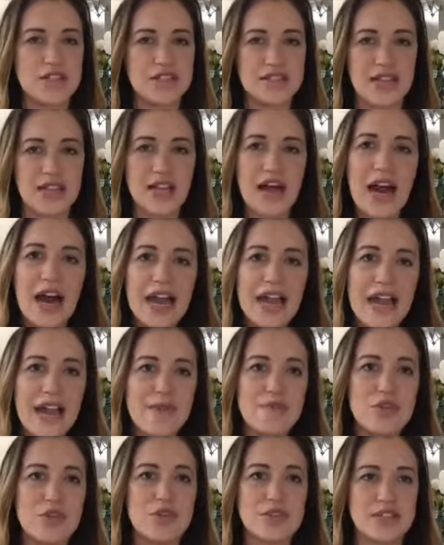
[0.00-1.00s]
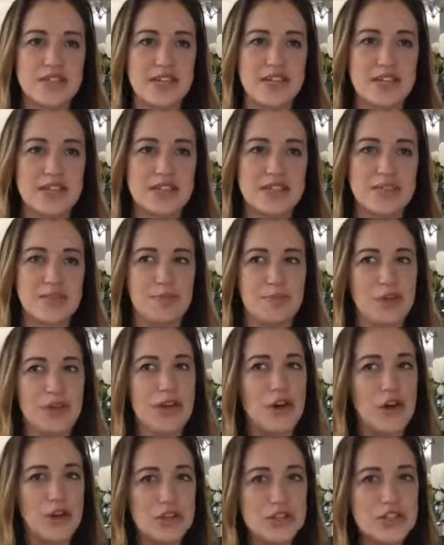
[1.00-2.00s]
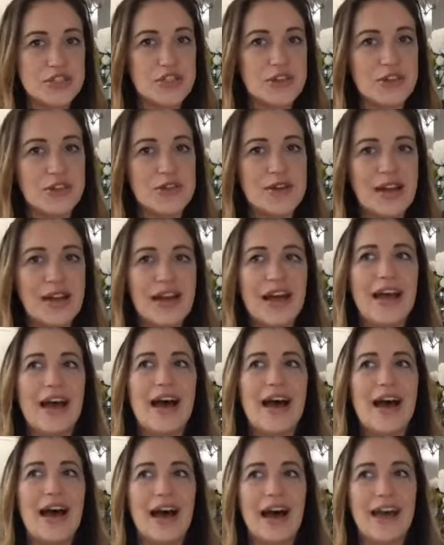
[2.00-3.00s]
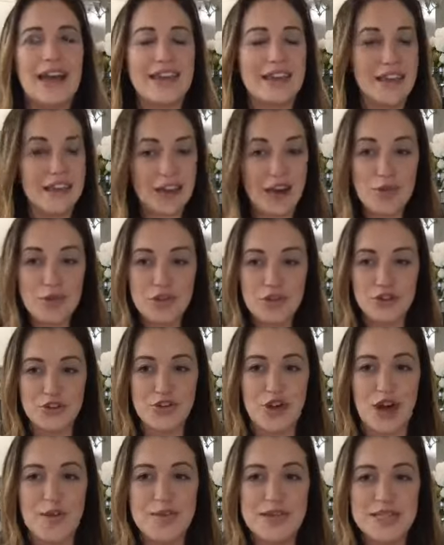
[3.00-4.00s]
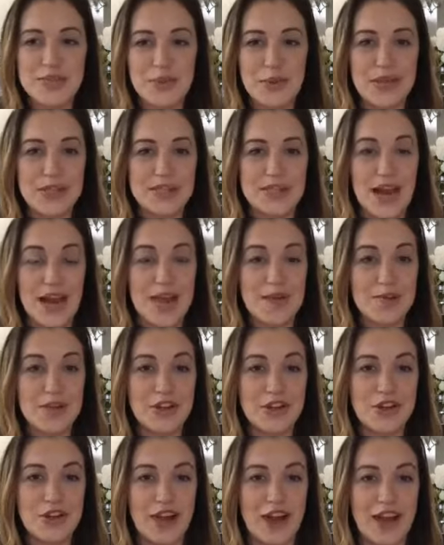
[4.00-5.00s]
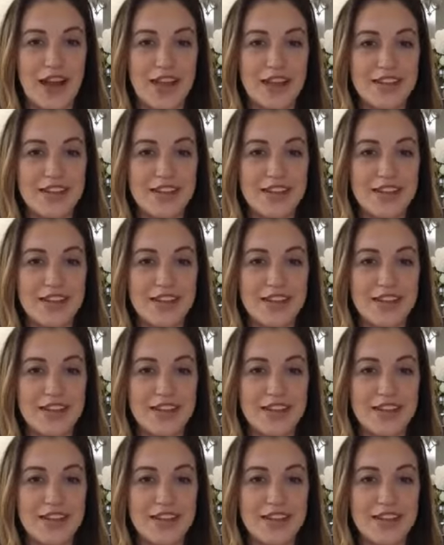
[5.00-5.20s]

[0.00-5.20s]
Like, I am those things, but also I cannot read your comments because I'm going to cry.